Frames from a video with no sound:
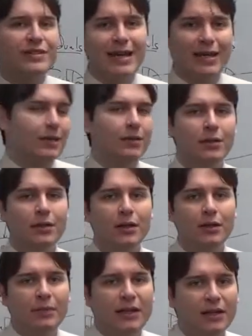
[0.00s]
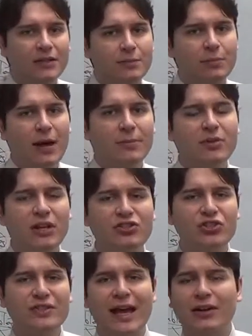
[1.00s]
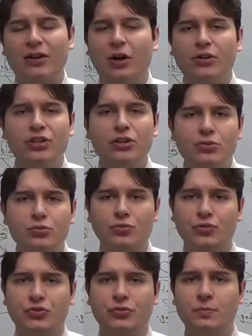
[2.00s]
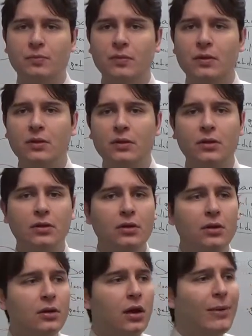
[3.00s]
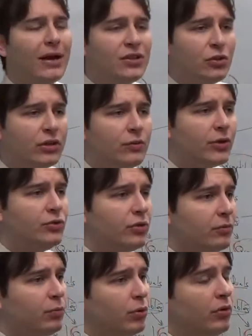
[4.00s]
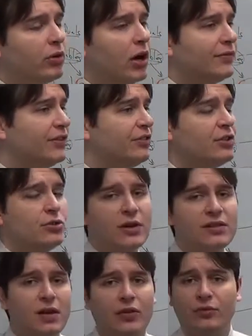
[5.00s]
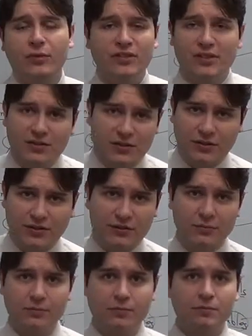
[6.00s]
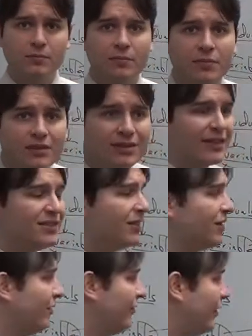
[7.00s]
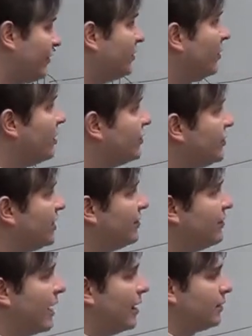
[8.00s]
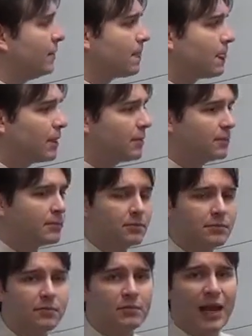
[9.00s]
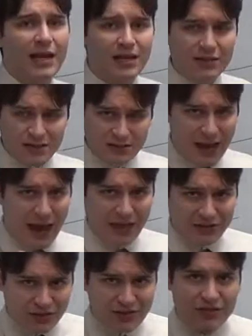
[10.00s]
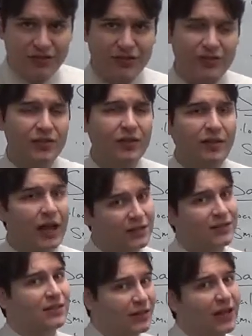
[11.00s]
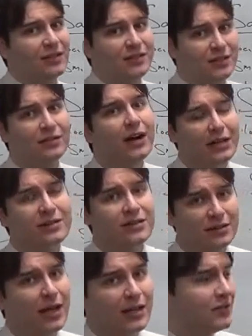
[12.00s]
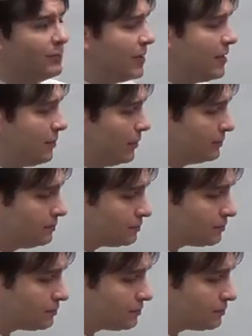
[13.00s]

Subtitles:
data, because population data are huge. About the only one who can pull it off is the U.S. government census. That's a very large set of data. And it asks lots and lots and lots and lots of people.